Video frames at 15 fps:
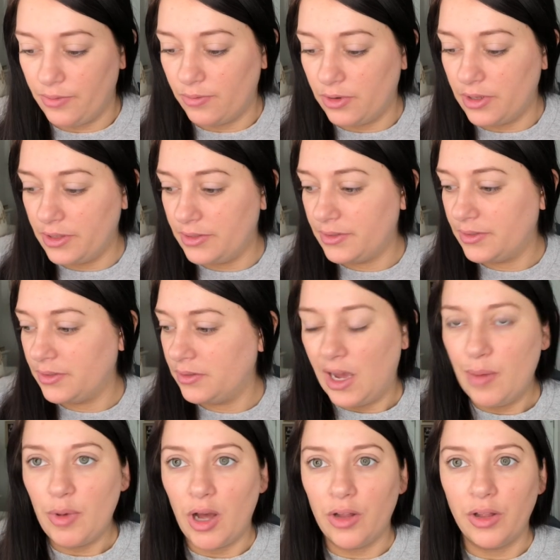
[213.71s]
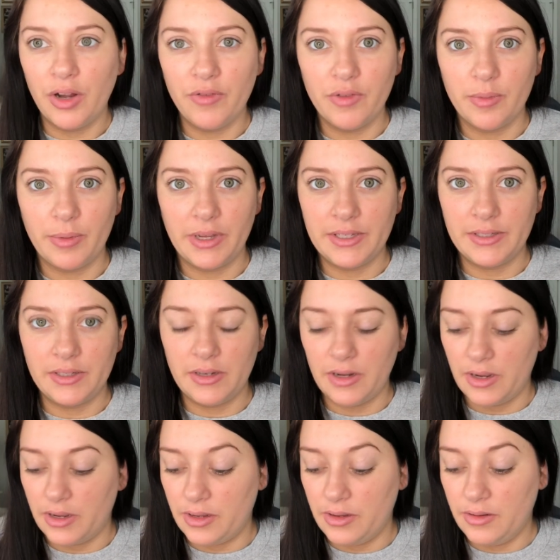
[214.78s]
was. I'm all over the place
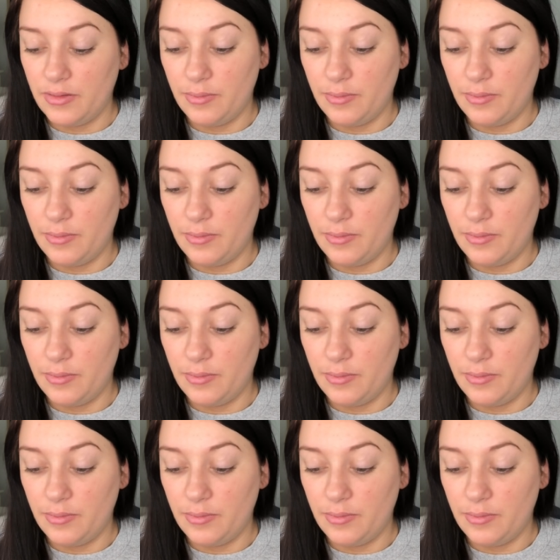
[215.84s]
today.